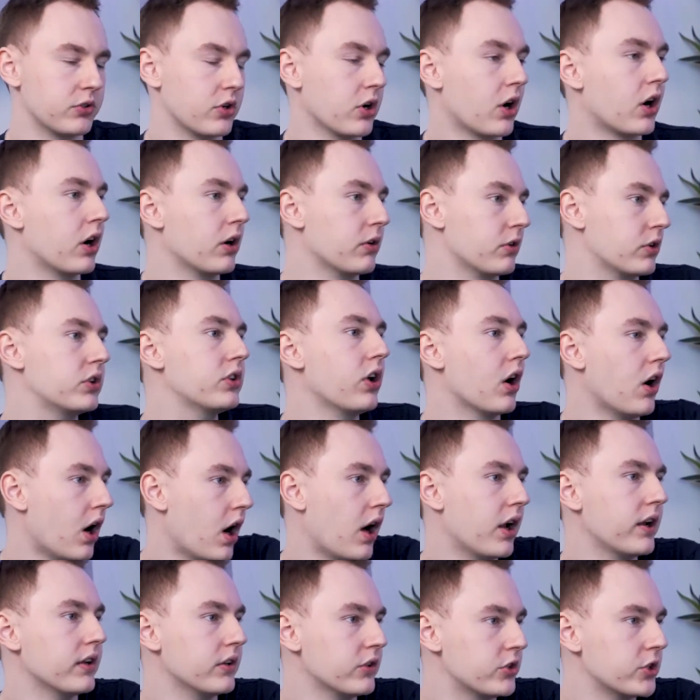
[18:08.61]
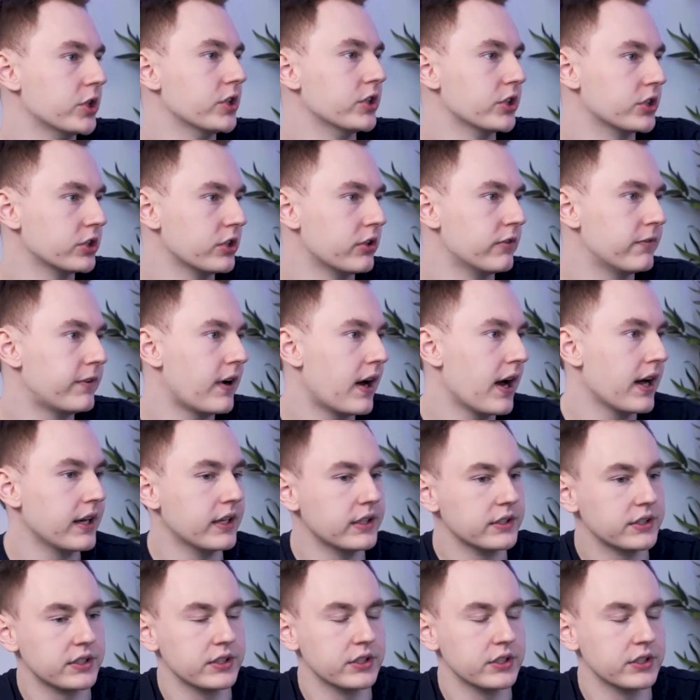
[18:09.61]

are taught in traditional finance.